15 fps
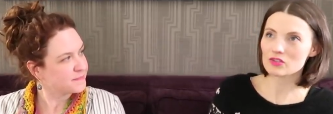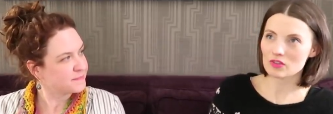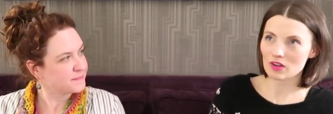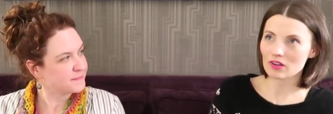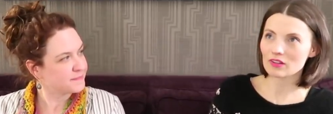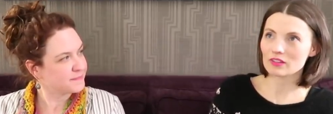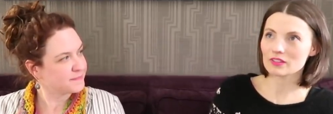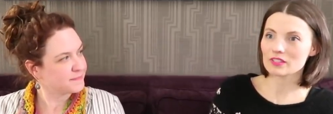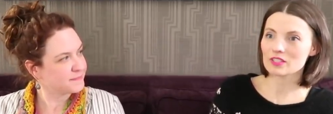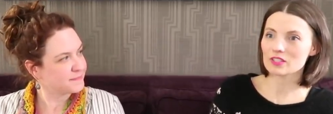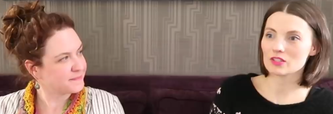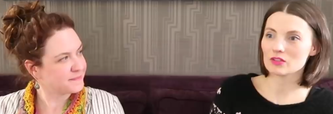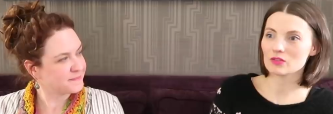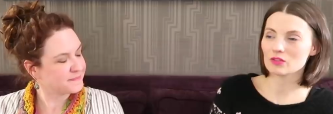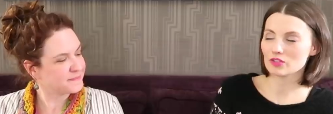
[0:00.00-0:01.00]
Speaker 1: struggled
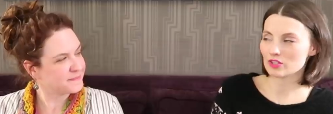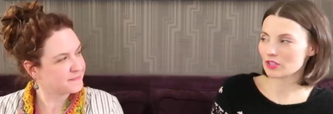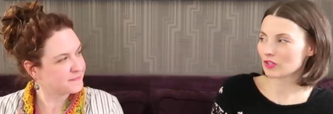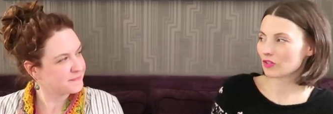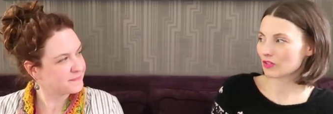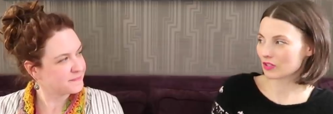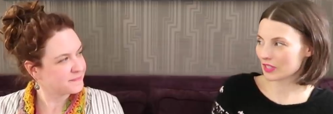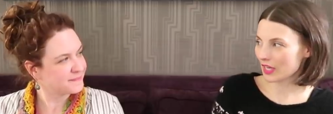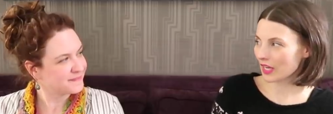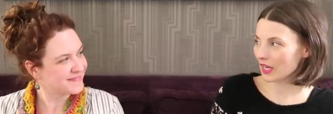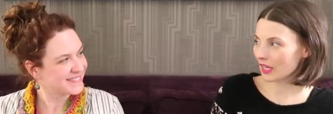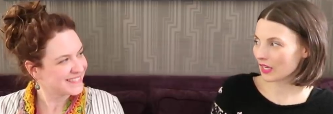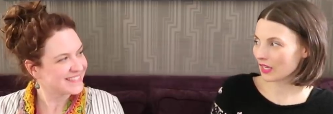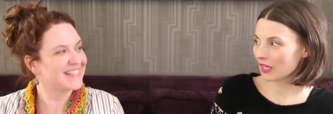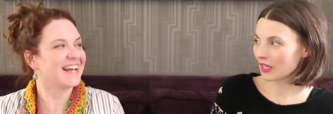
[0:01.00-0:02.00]
to learn to
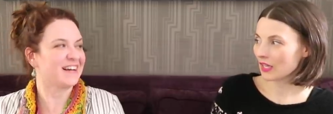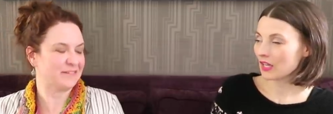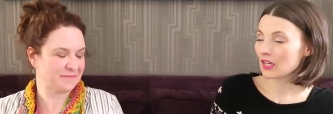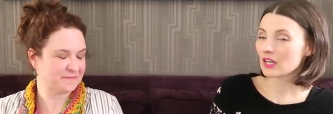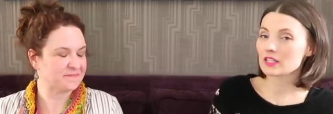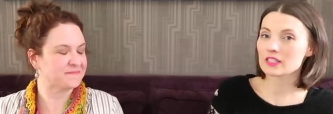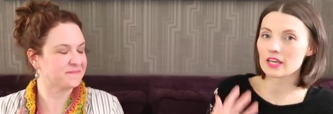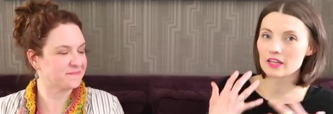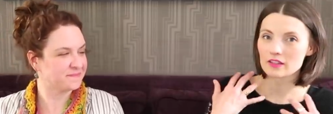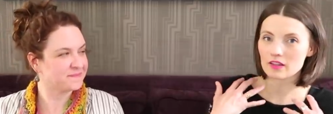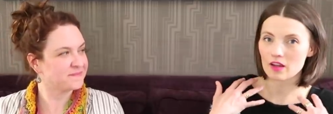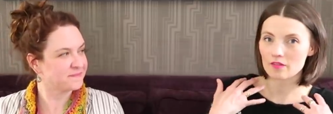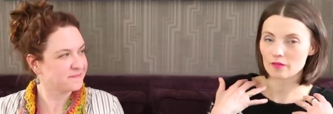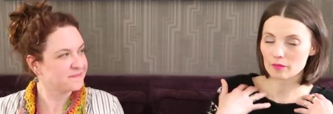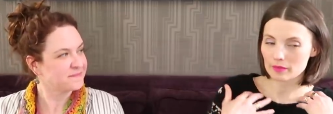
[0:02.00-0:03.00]
crochet. Yeah. Because I had
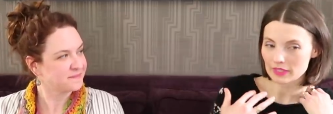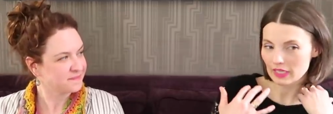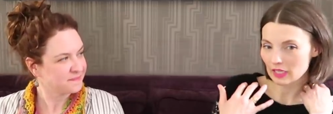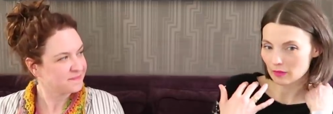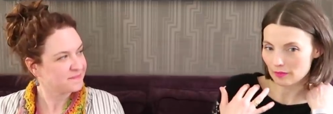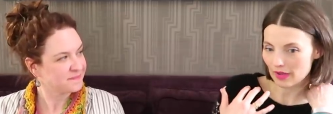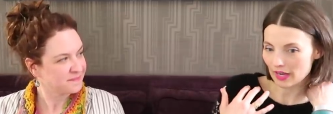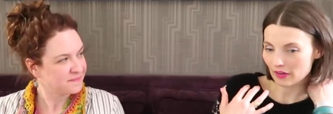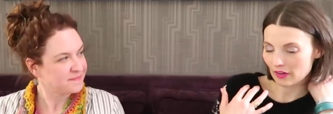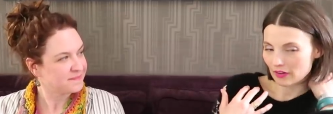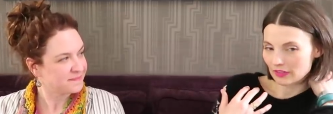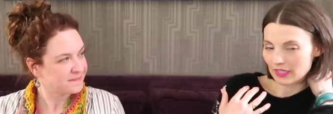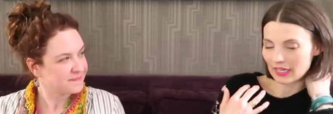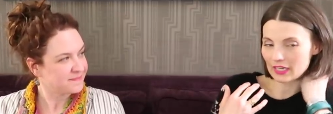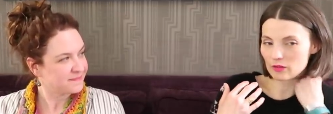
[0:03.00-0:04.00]
come from a knitting
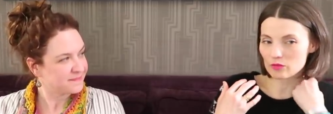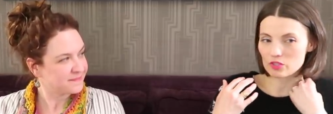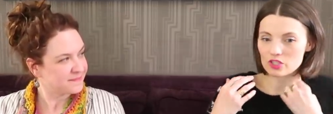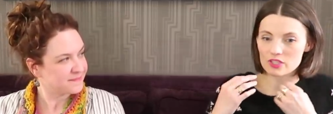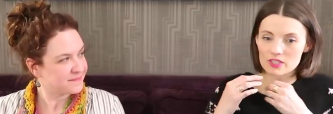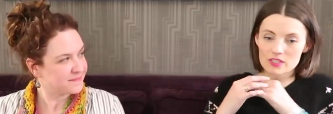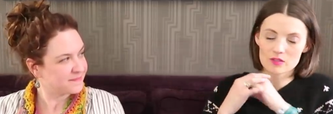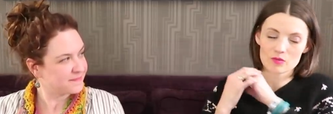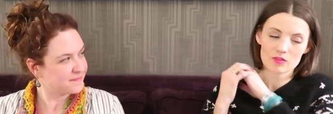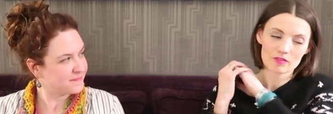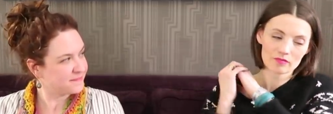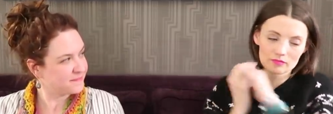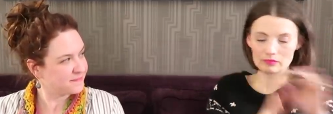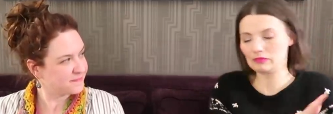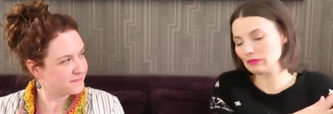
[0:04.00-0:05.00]
background and I would just sort
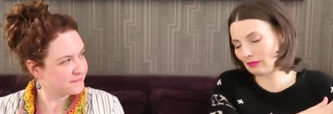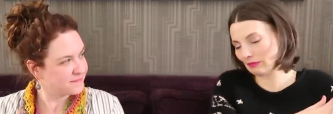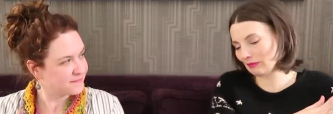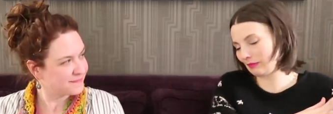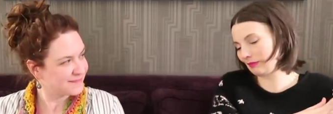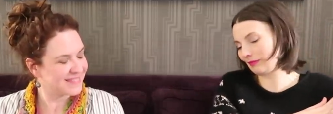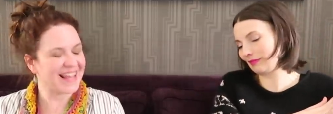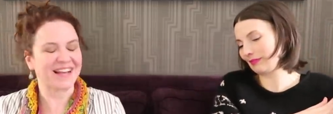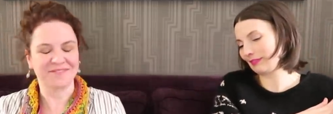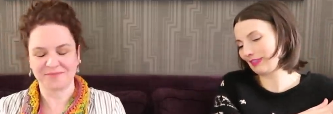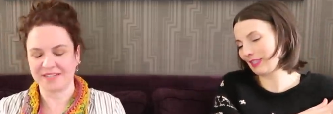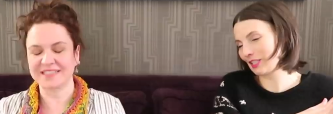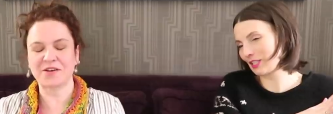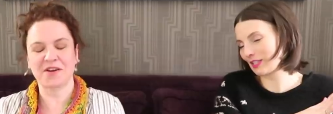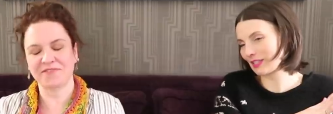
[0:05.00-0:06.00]
of. Mm, yeah,
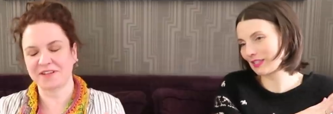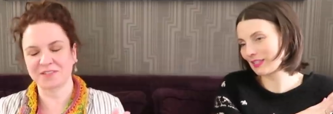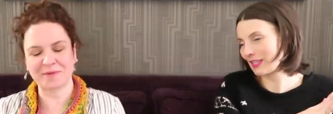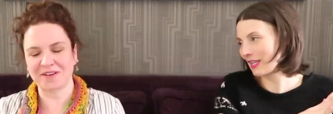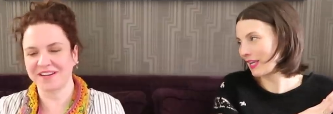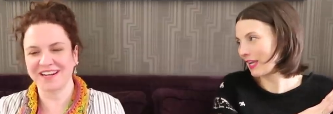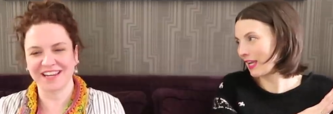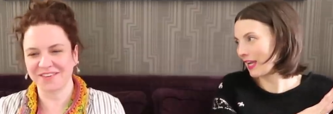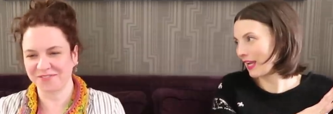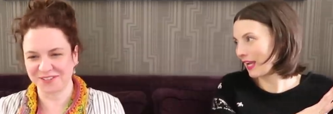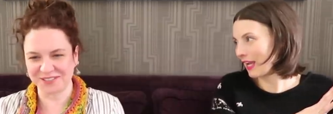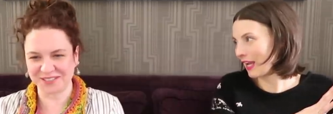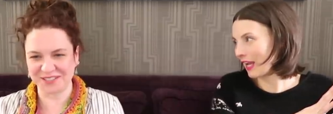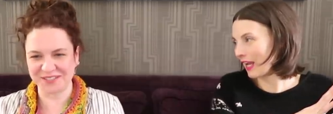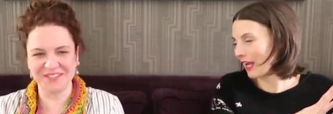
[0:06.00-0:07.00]
Speaker 2: that's how I felt about knitting at
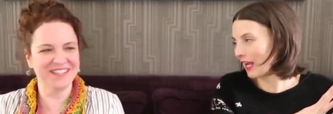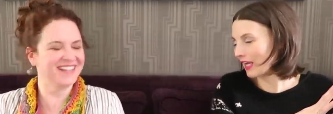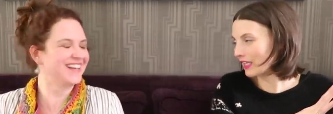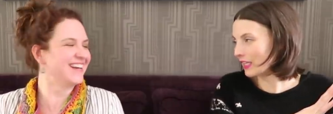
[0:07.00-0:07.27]
first, too.